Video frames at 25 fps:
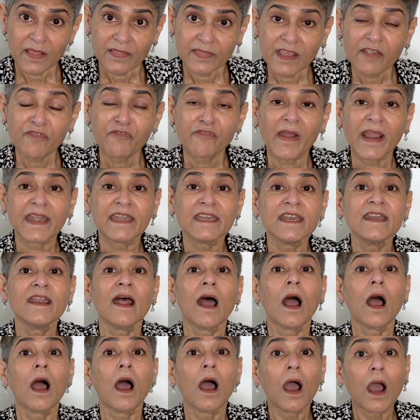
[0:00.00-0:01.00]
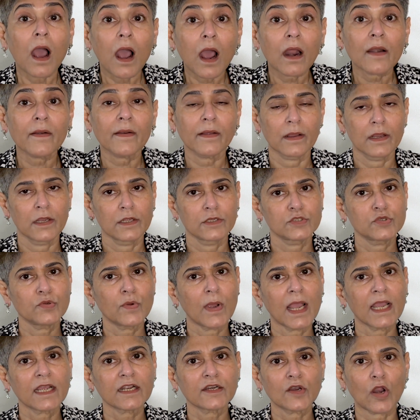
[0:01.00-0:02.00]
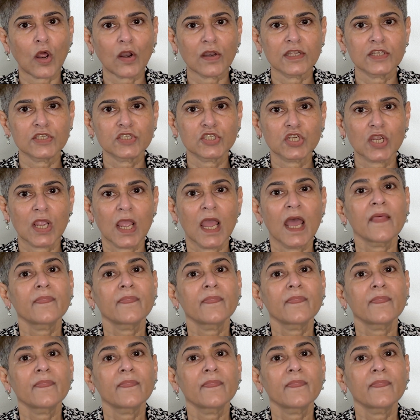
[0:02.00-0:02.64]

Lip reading: they find it hard to acknowledge